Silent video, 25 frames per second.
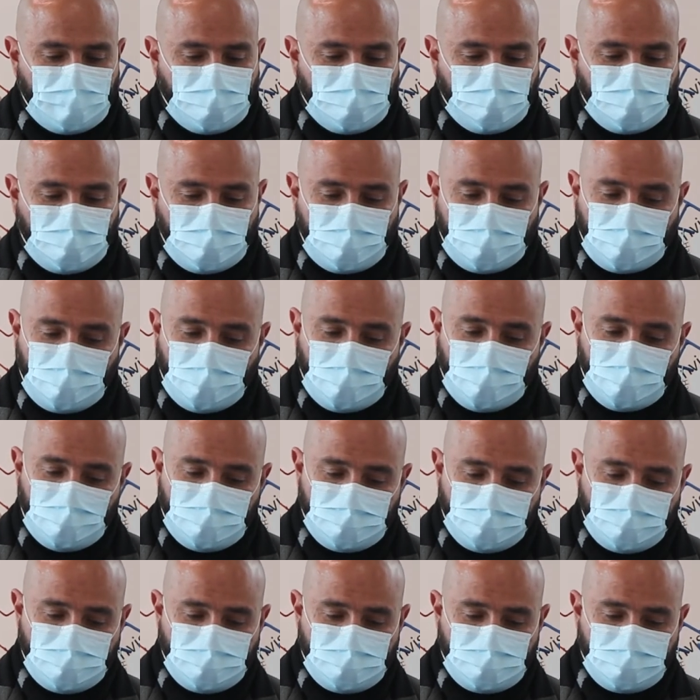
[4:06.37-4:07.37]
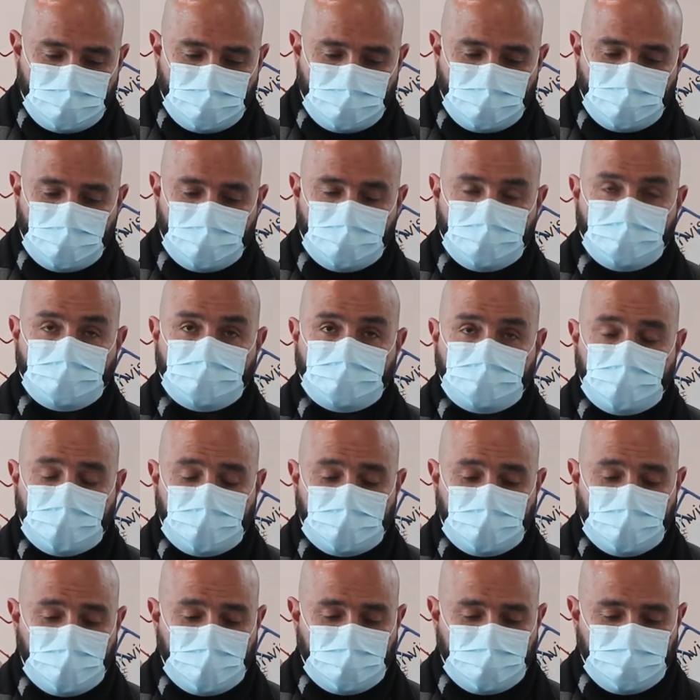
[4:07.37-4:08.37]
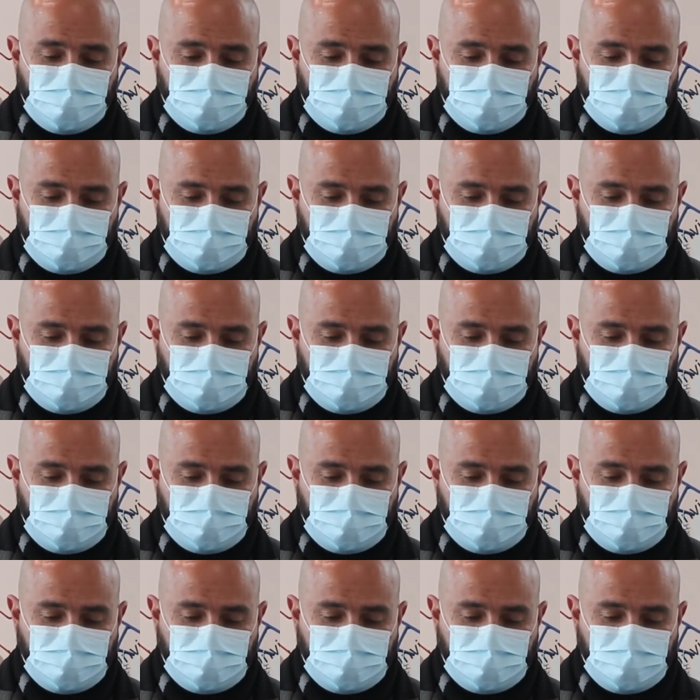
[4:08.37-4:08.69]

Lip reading: For those who understand life,